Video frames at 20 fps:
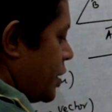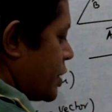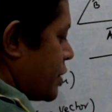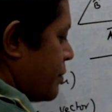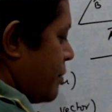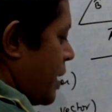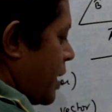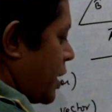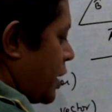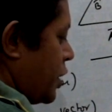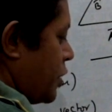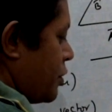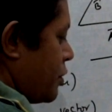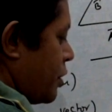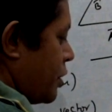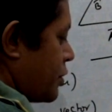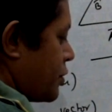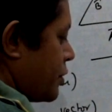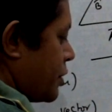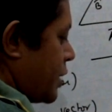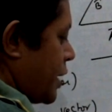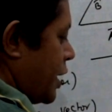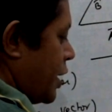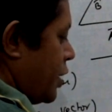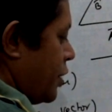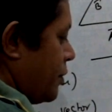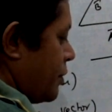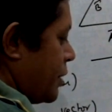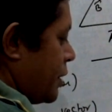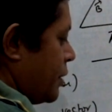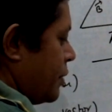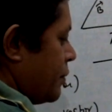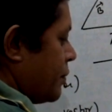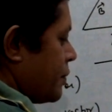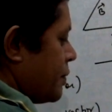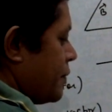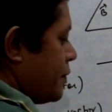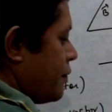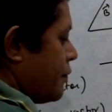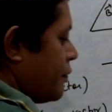its magnitude also 10 Newton.
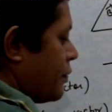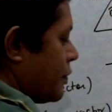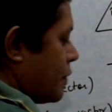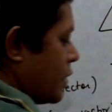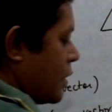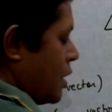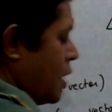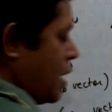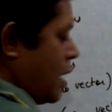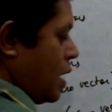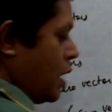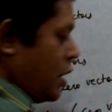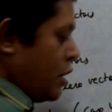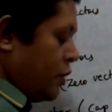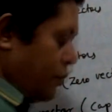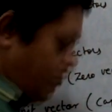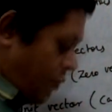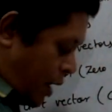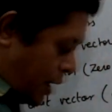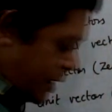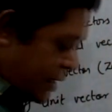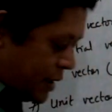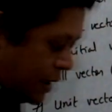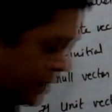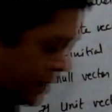What is